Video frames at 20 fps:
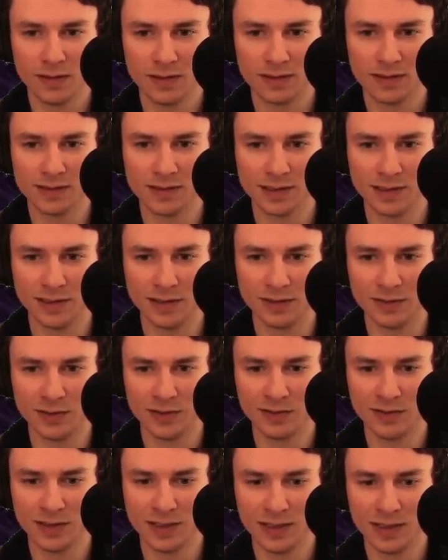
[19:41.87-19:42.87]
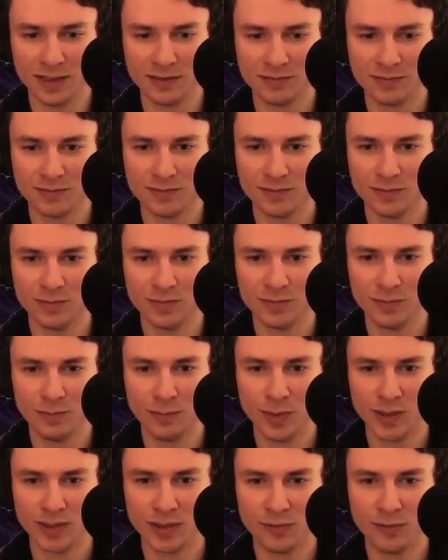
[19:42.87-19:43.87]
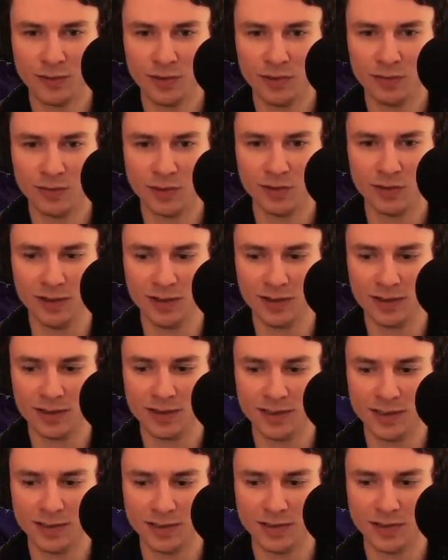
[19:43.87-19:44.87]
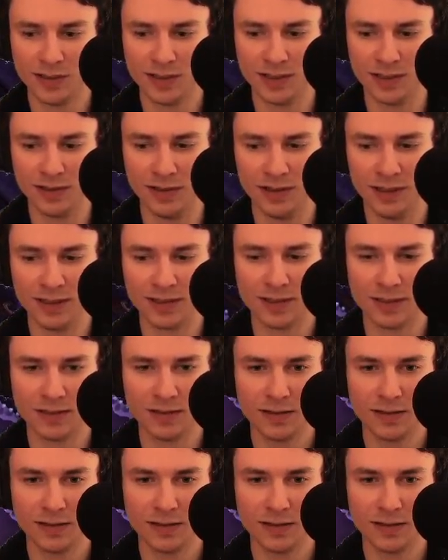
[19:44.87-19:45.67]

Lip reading: So we only need but a few more to trigger it.